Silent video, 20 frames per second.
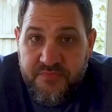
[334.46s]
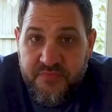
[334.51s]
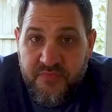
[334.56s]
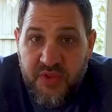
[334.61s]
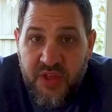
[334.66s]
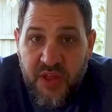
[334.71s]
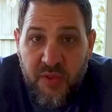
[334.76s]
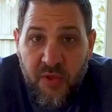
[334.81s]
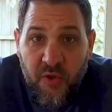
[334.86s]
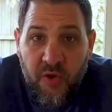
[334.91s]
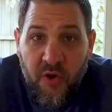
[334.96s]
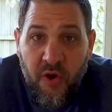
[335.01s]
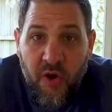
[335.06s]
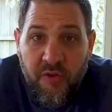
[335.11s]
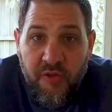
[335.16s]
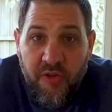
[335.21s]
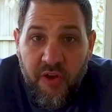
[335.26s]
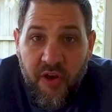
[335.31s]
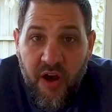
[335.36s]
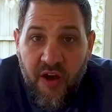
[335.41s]
We did a little
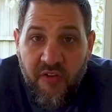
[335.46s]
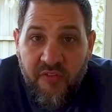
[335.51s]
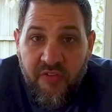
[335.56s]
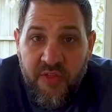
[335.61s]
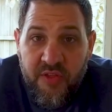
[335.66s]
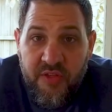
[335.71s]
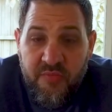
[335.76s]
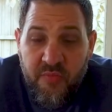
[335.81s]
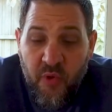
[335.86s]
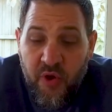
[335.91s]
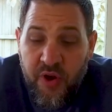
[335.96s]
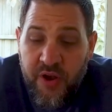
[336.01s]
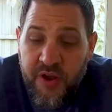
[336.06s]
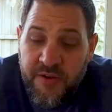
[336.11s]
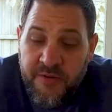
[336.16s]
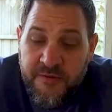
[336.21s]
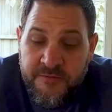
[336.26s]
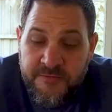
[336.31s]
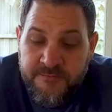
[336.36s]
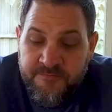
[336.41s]
cars and coffee this
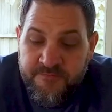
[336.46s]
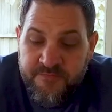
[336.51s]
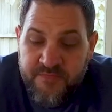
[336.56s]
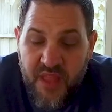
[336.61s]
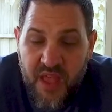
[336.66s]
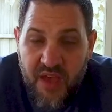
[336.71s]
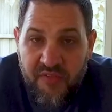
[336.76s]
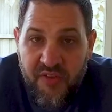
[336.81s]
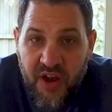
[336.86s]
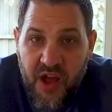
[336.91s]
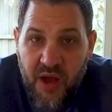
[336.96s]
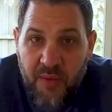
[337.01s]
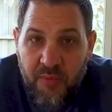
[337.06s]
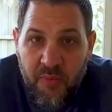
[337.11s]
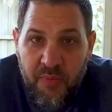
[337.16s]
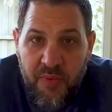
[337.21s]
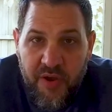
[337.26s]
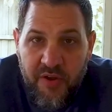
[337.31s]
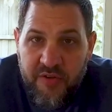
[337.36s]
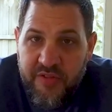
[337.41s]
morning, having a couple
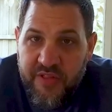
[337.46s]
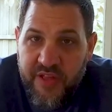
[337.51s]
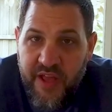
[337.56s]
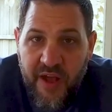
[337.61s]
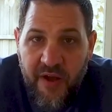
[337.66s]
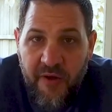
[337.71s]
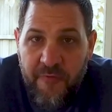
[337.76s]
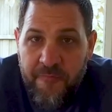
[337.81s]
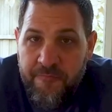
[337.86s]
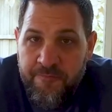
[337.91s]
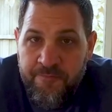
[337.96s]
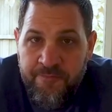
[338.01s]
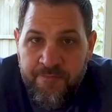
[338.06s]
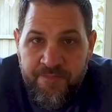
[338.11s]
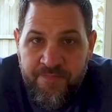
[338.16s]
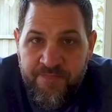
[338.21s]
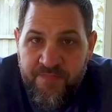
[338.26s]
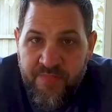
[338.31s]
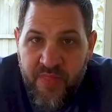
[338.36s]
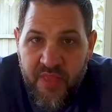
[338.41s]
beers now.
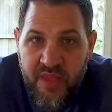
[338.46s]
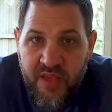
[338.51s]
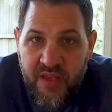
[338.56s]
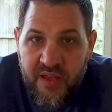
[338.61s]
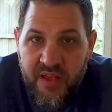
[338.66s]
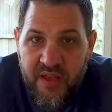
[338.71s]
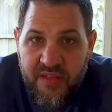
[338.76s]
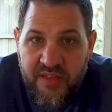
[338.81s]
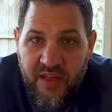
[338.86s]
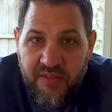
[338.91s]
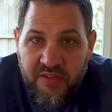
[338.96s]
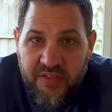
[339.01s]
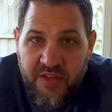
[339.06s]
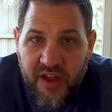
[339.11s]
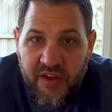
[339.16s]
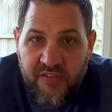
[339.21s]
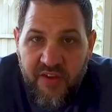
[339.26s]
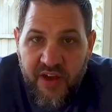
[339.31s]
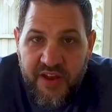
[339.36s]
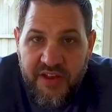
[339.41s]
Sounds
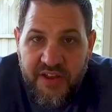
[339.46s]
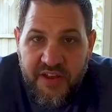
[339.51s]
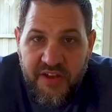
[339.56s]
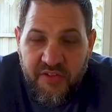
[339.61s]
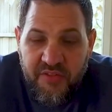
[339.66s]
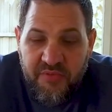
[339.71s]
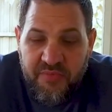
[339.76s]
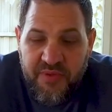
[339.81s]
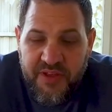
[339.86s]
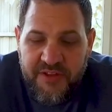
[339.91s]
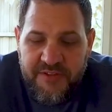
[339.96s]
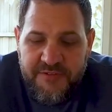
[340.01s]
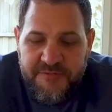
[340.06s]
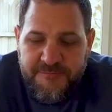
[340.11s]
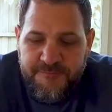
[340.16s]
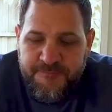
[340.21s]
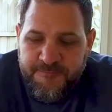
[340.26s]
kind of ideal to me.